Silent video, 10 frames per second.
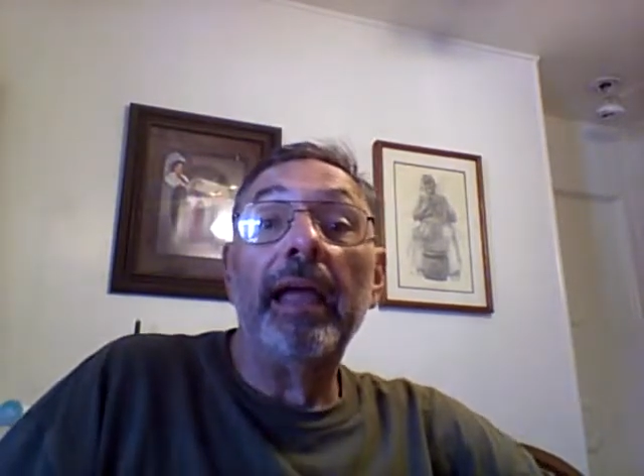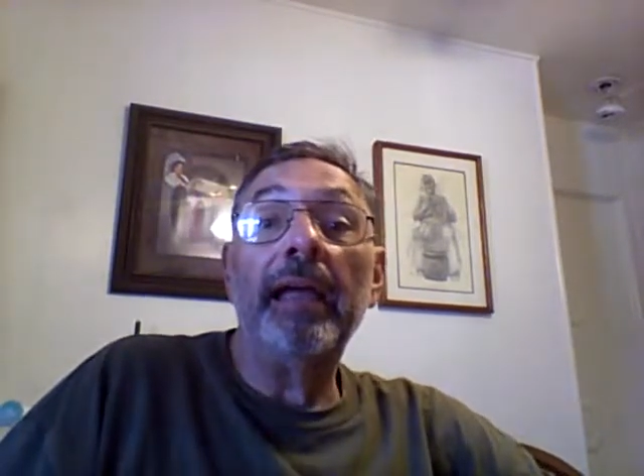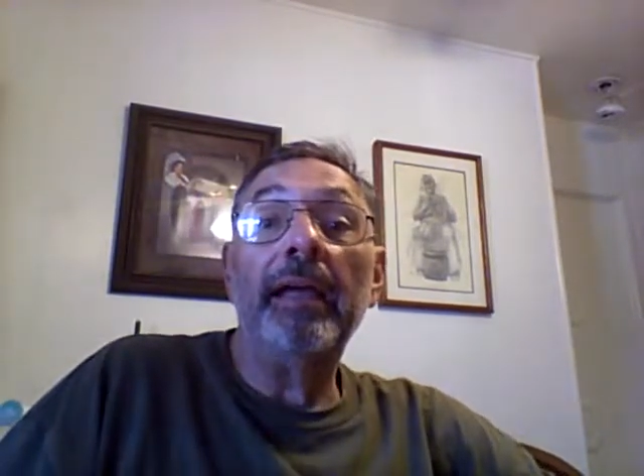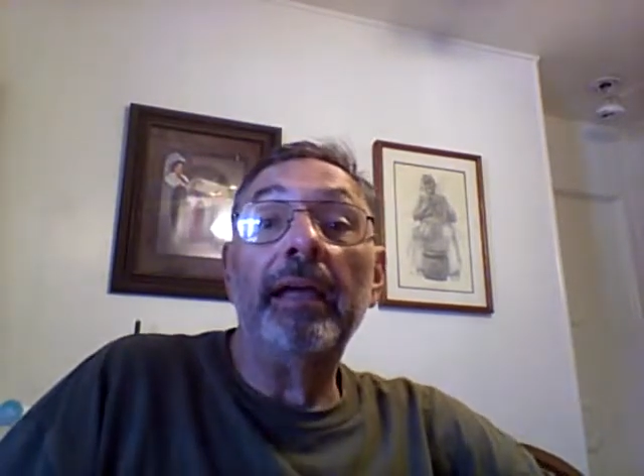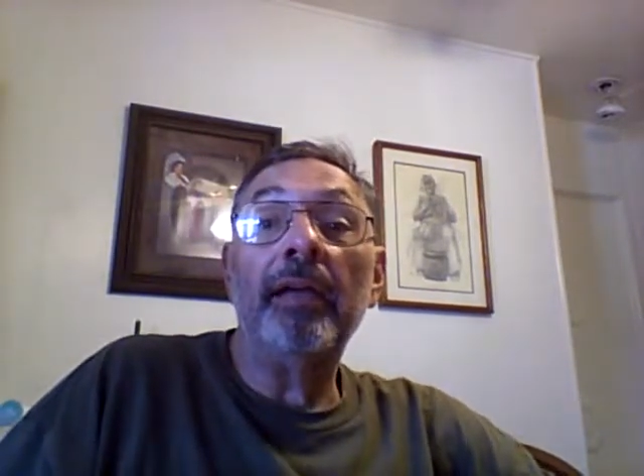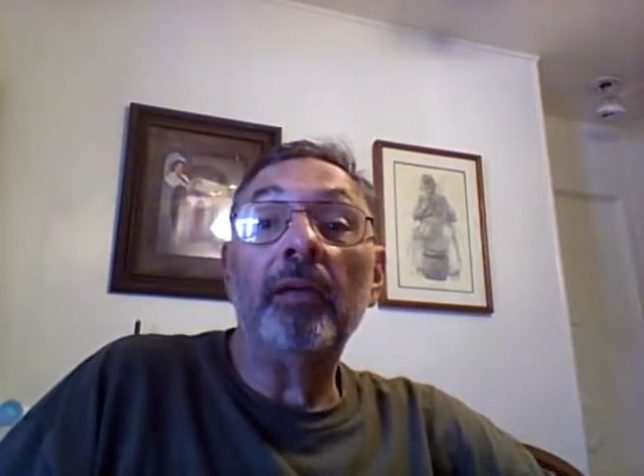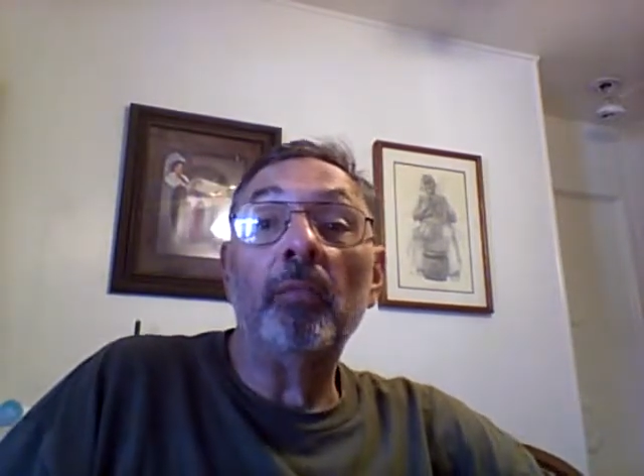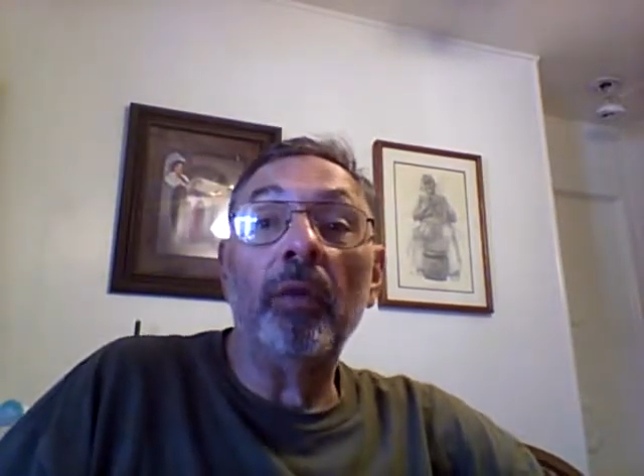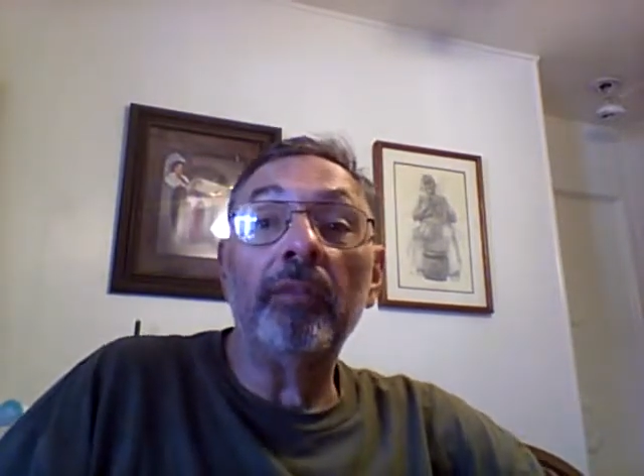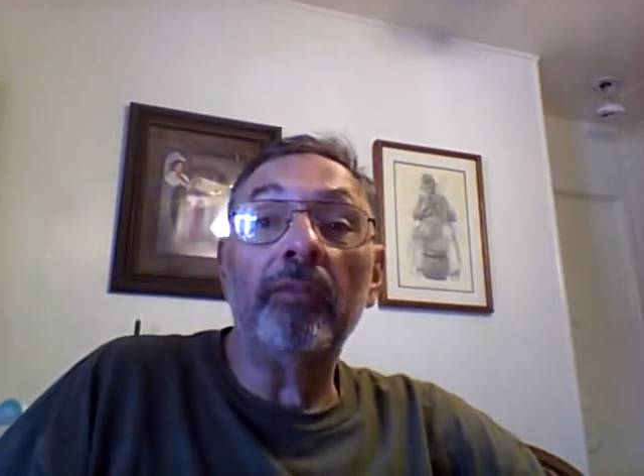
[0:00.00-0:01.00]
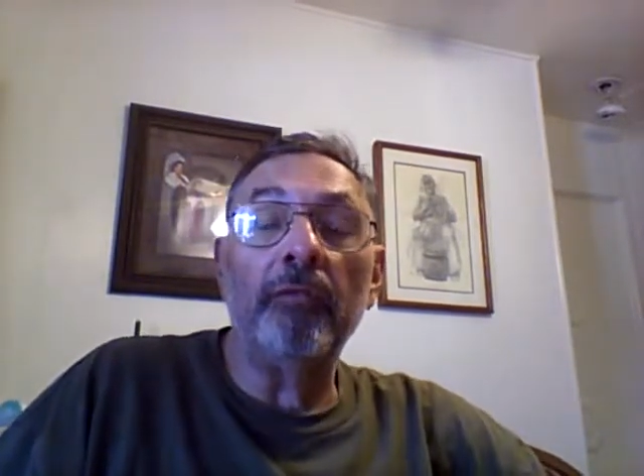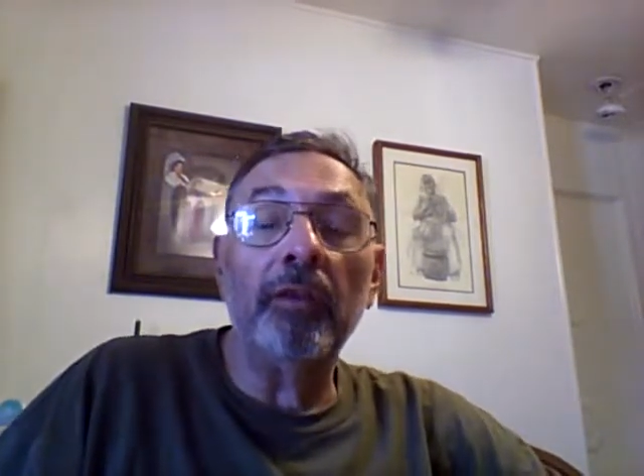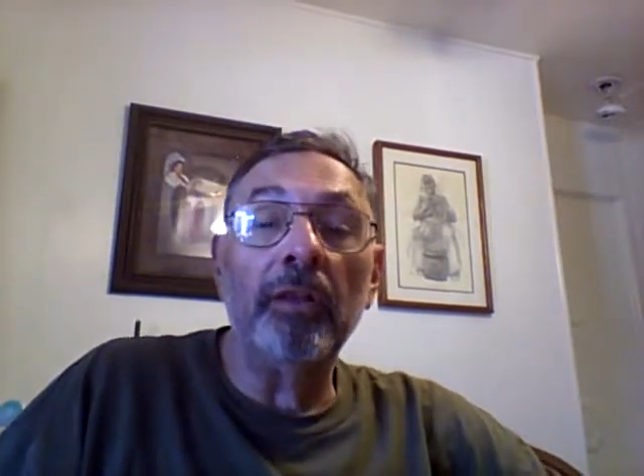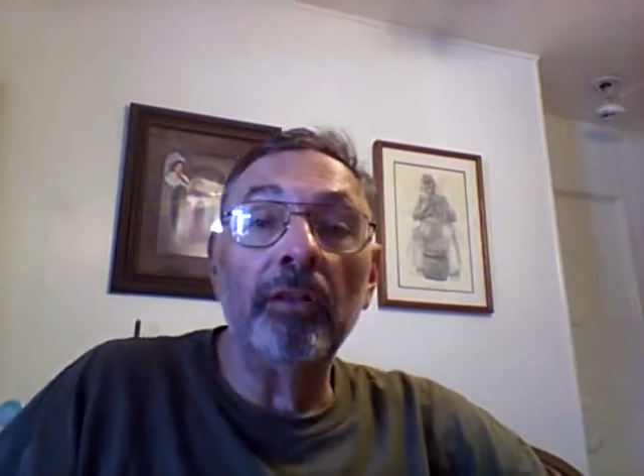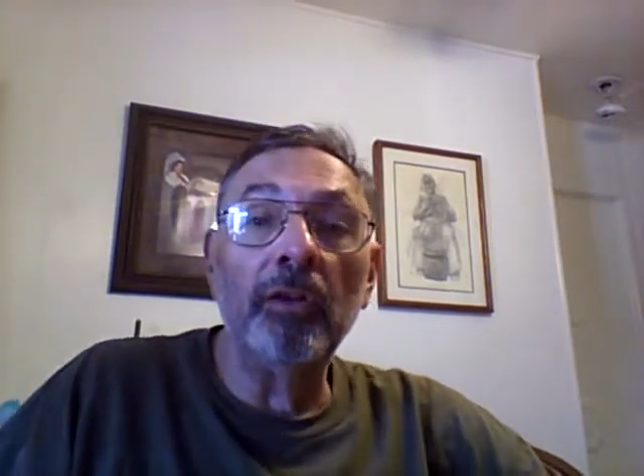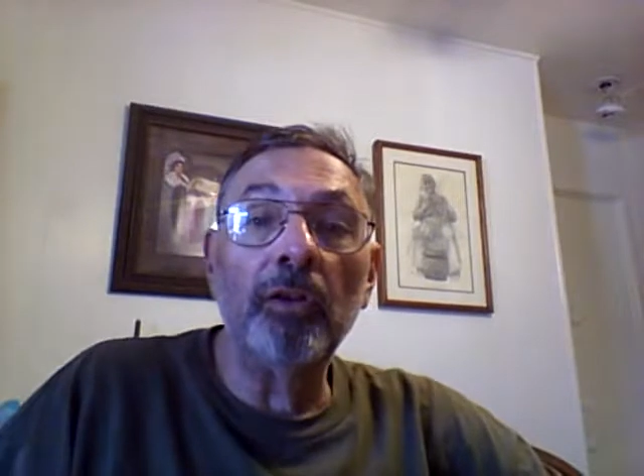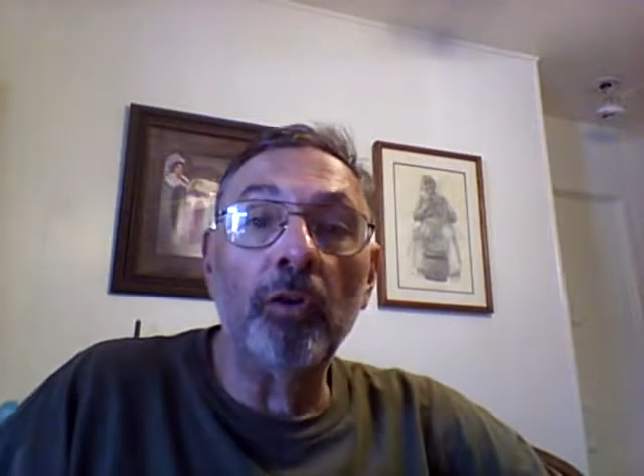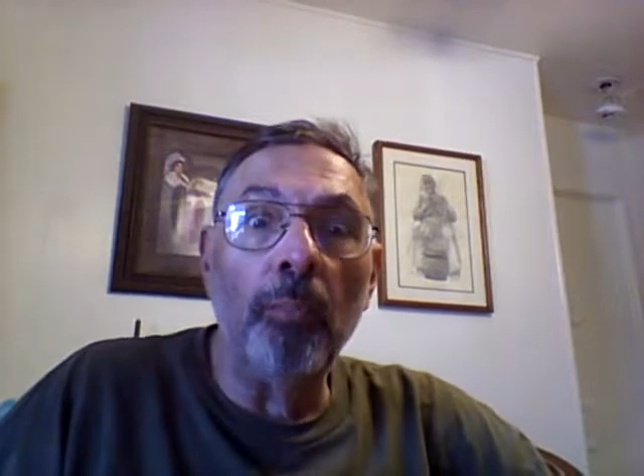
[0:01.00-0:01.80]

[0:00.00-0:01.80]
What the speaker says: and wants to feel a little